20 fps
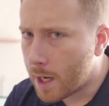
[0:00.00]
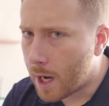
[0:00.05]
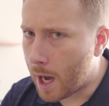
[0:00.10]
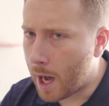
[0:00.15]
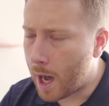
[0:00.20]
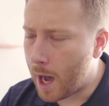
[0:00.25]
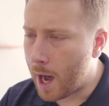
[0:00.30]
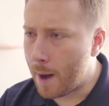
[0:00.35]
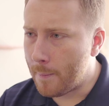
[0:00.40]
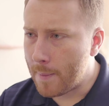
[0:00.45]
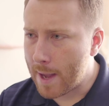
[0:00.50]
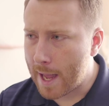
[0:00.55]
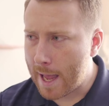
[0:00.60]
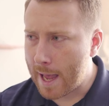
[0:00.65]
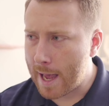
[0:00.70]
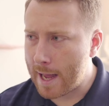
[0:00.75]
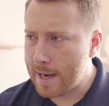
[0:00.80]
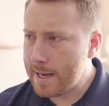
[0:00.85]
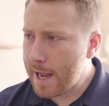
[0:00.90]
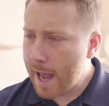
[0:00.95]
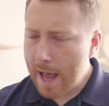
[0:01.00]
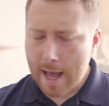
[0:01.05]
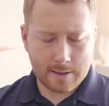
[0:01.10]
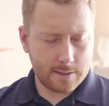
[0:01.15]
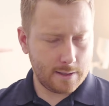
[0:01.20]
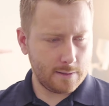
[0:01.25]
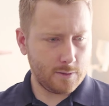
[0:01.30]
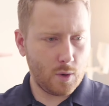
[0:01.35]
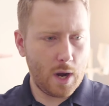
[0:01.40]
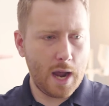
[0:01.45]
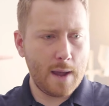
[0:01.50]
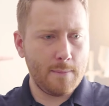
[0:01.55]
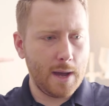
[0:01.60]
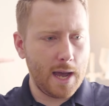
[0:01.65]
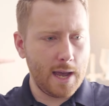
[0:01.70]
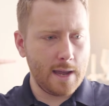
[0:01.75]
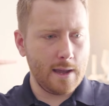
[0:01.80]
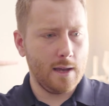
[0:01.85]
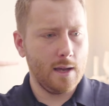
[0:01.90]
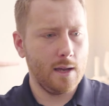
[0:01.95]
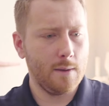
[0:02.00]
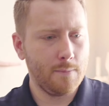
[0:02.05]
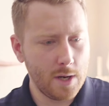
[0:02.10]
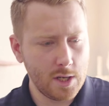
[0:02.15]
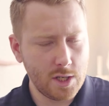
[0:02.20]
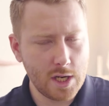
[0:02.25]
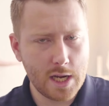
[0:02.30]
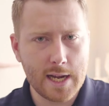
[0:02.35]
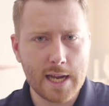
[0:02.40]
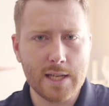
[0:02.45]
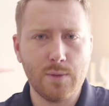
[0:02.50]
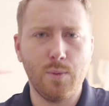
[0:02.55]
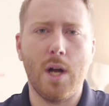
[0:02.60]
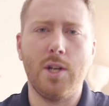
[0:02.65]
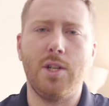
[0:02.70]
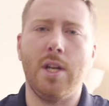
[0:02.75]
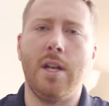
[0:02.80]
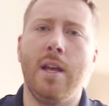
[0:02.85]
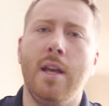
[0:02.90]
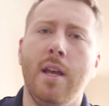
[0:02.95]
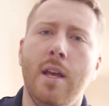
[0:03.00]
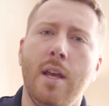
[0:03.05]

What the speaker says: And yeah, subscribe. I appreciate you guys watching.